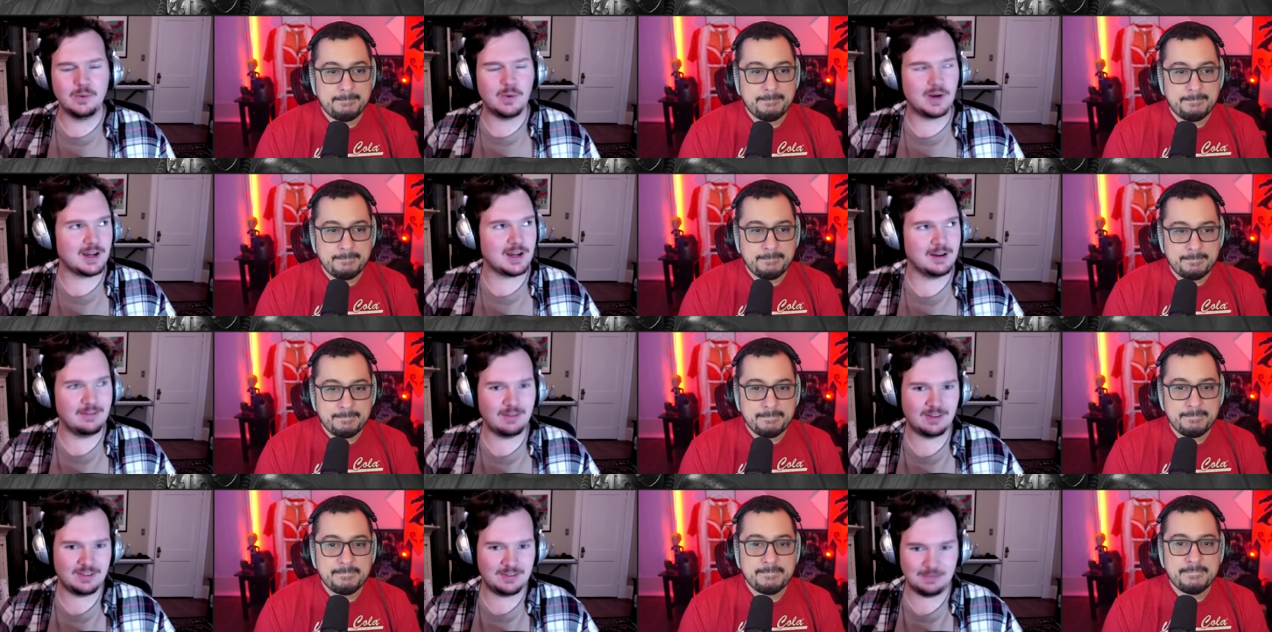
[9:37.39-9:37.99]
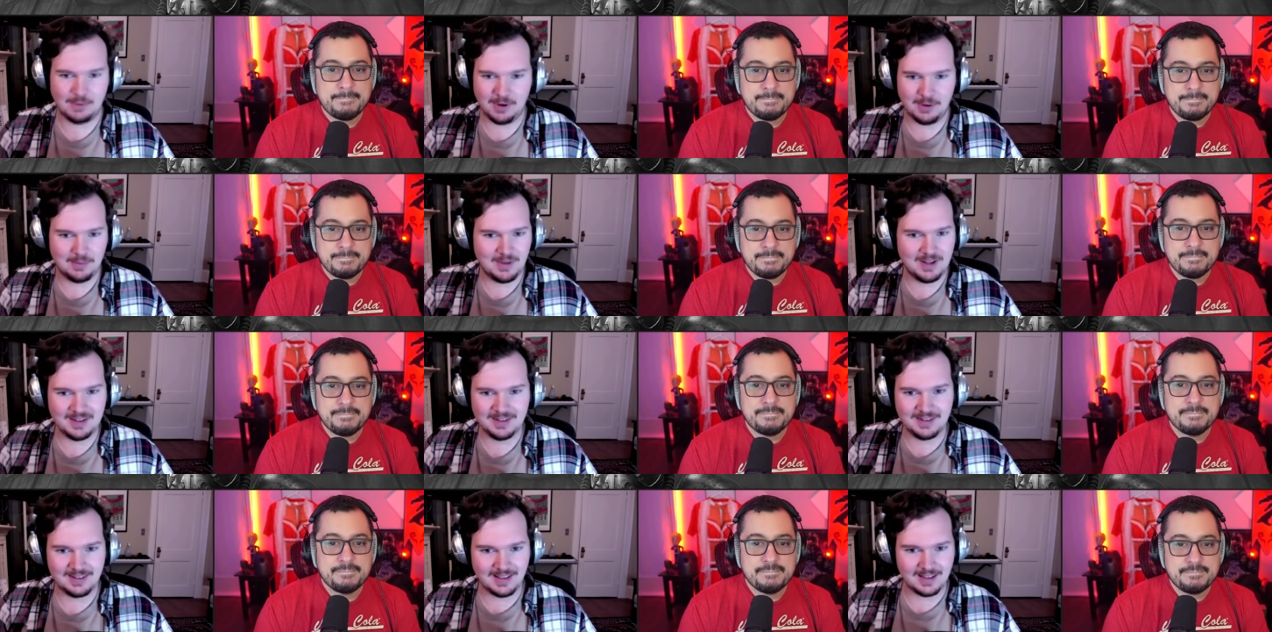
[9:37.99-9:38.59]
Speaker 1: what kind of
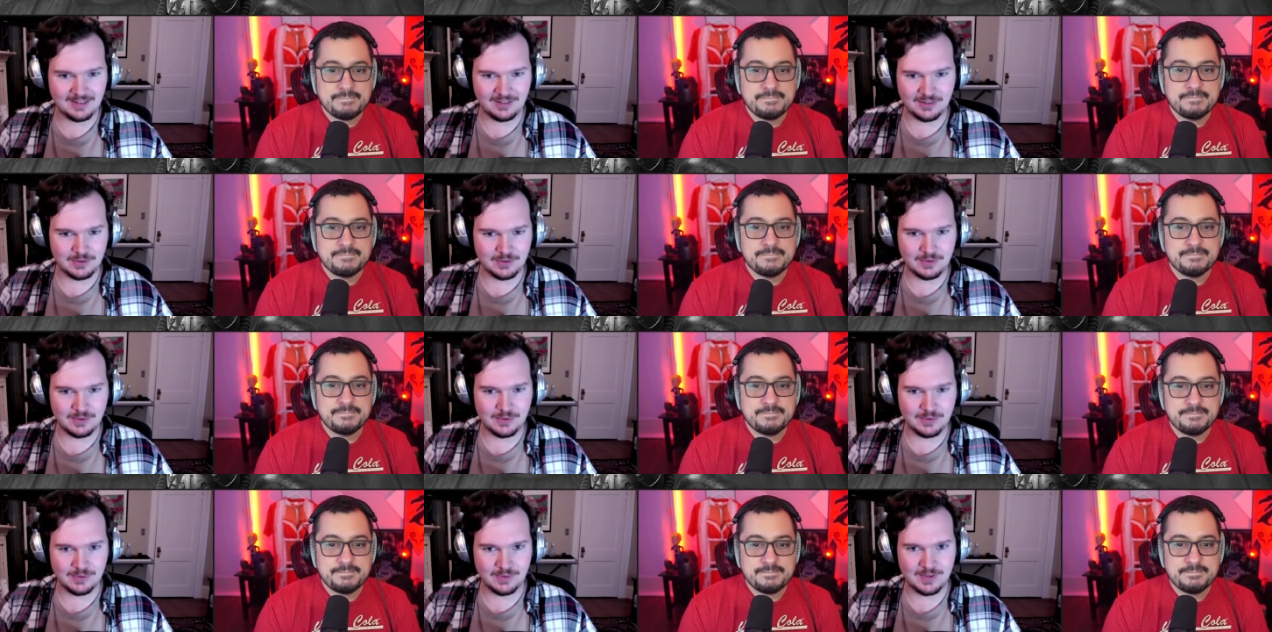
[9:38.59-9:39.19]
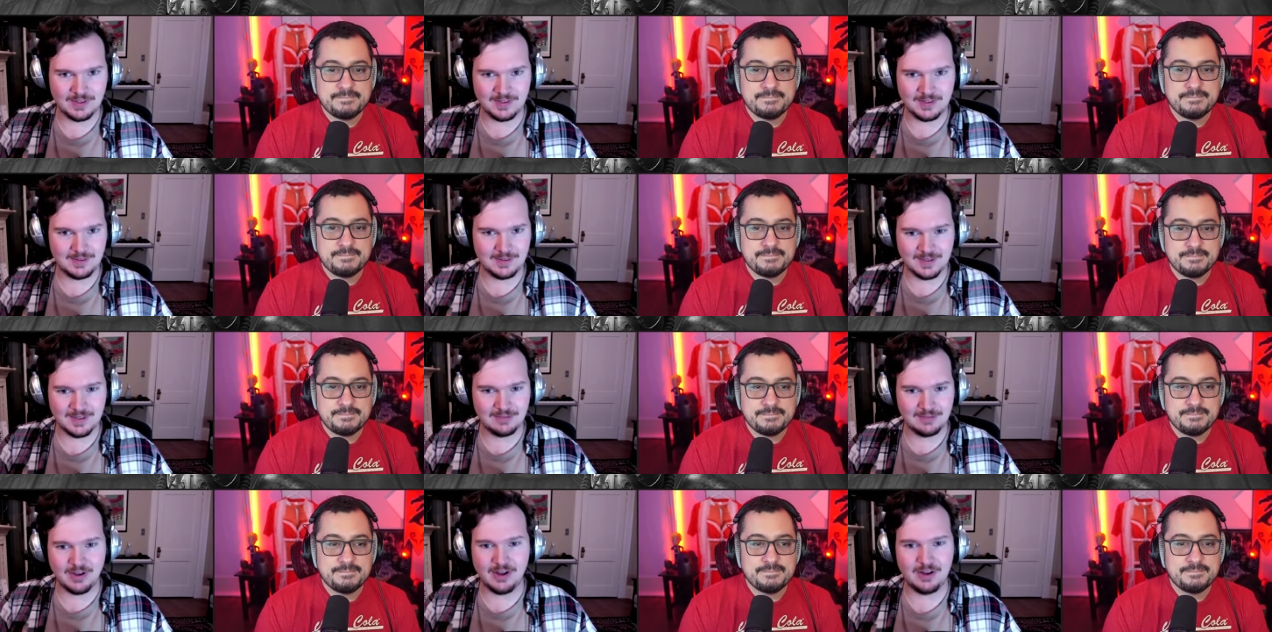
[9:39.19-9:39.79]
experiment did they do with you
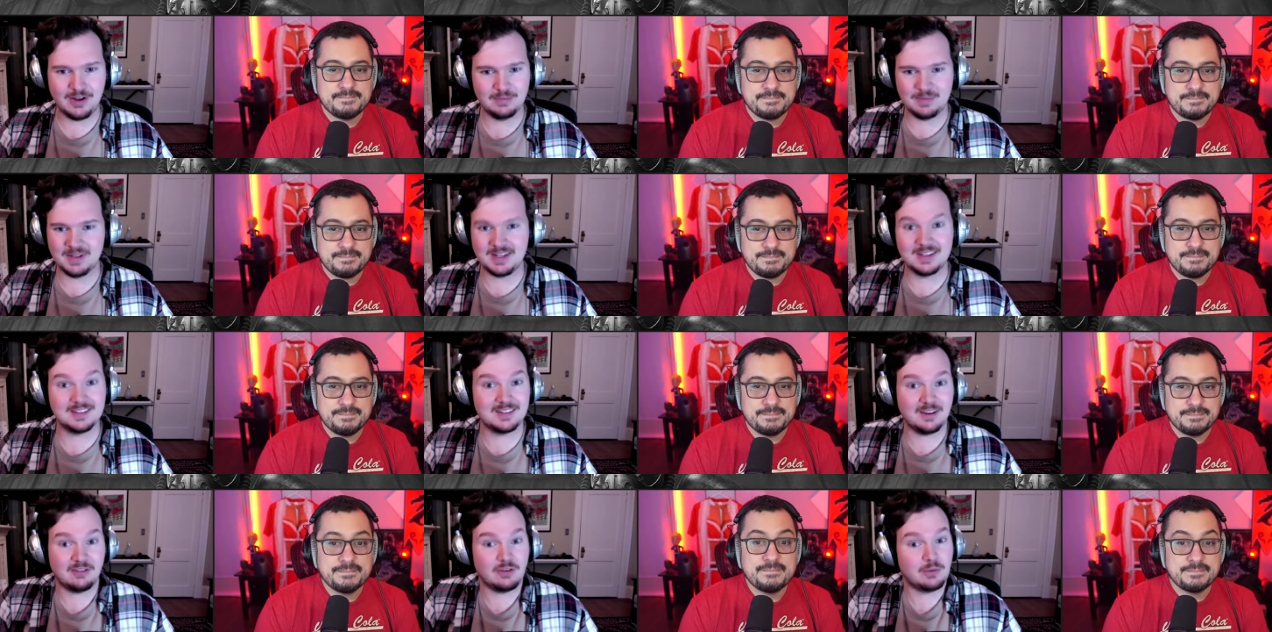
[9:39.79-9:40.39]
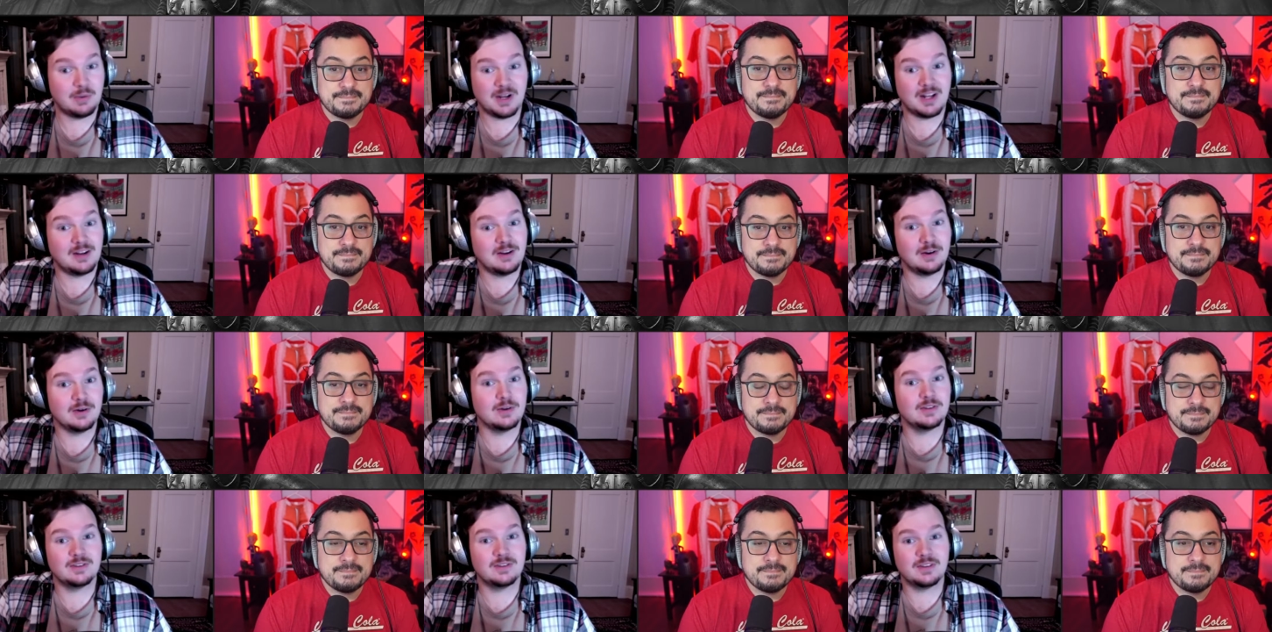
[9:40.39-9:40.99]
in the vault because everybody
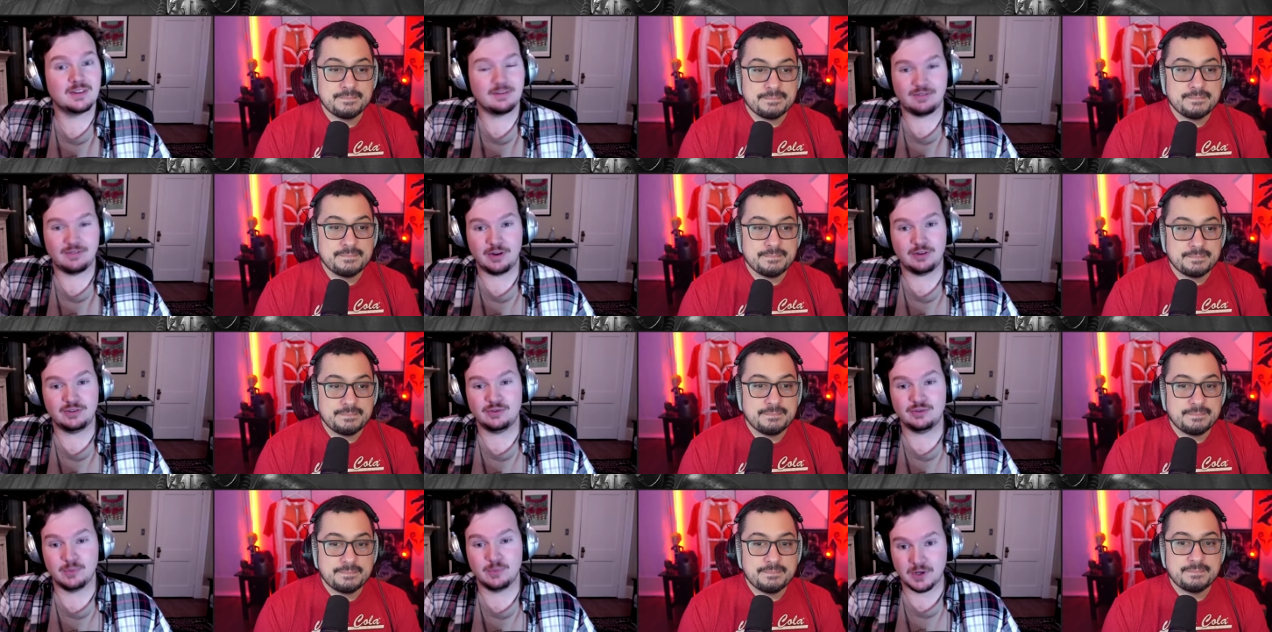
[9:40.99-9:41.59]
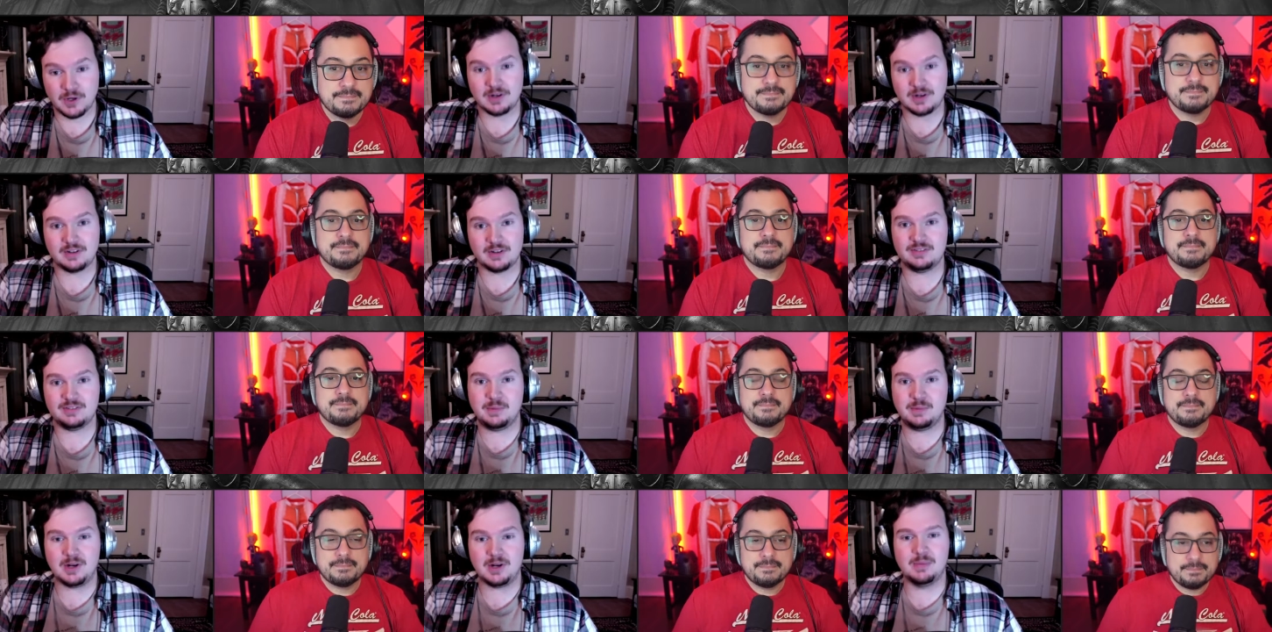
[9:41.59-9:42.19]
knows that the vaults were
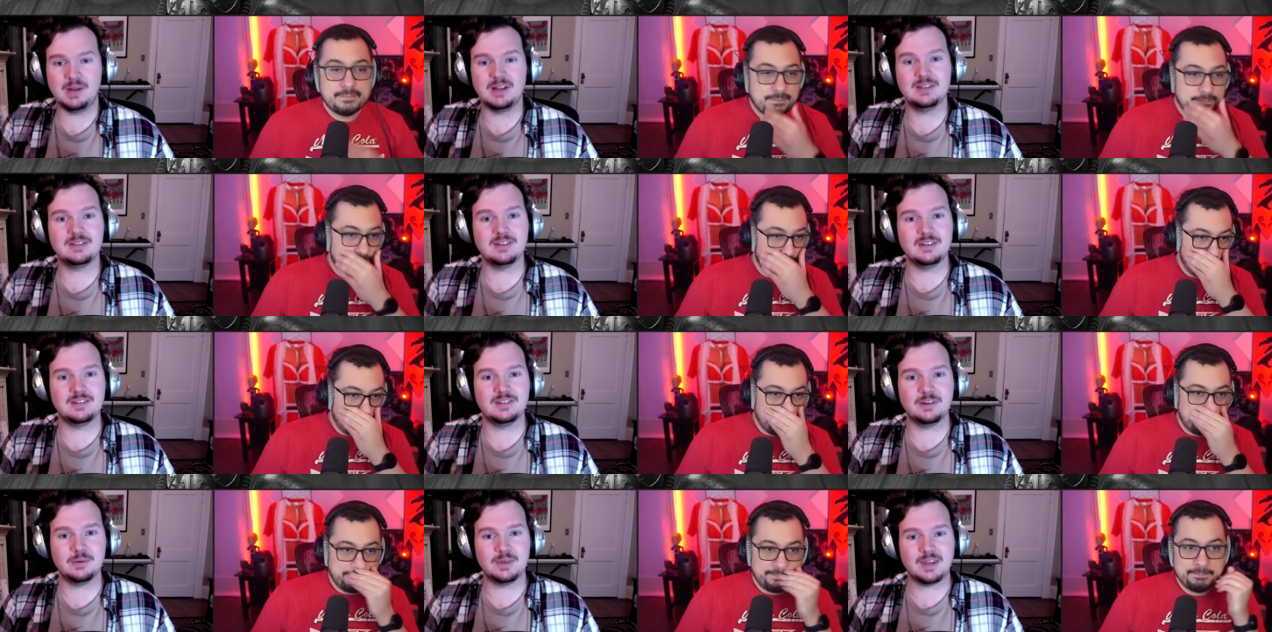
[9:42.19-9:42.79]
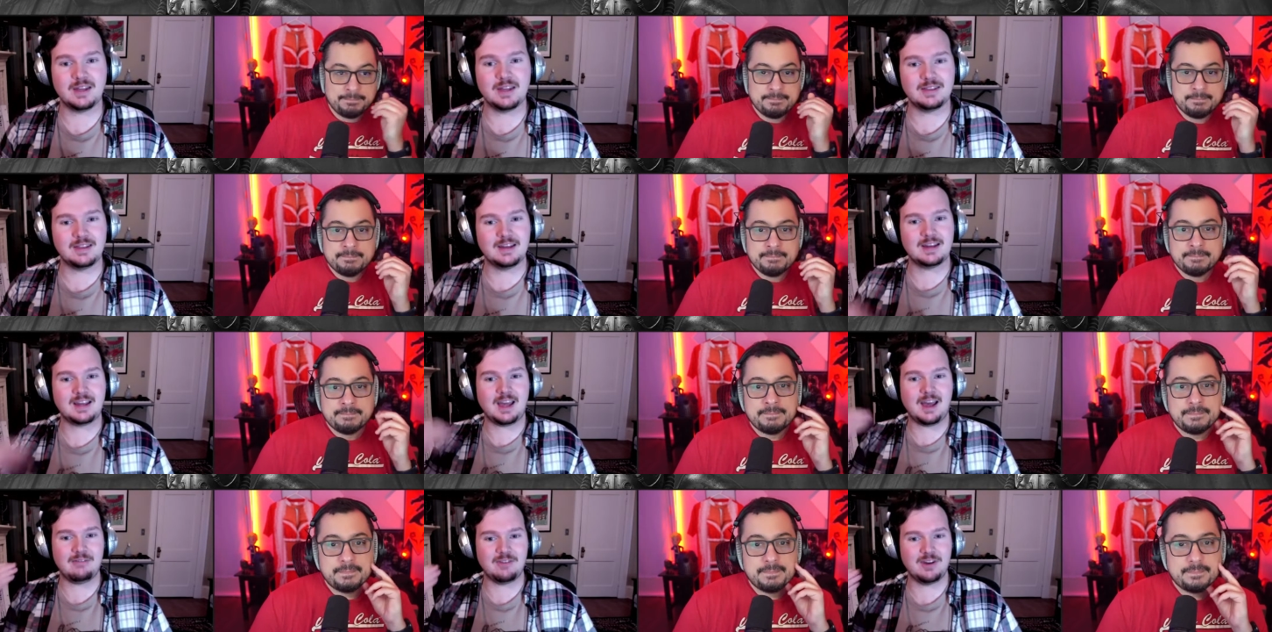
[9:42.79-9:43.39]
experiments and so without
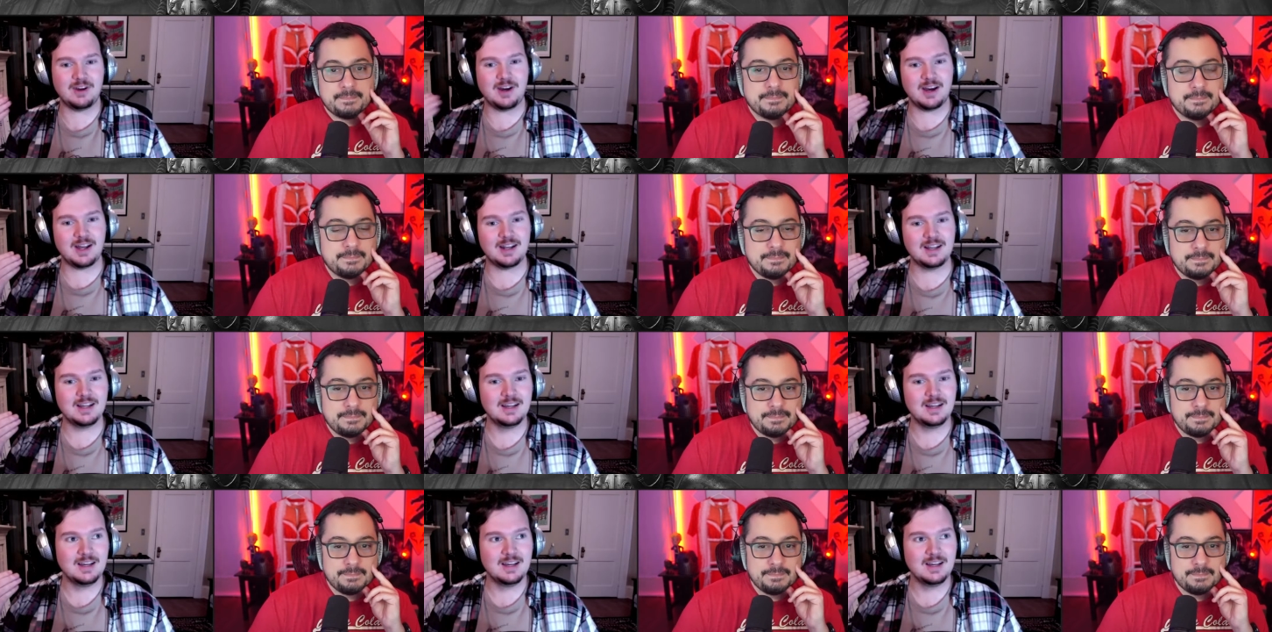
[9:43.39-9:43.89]
that caveat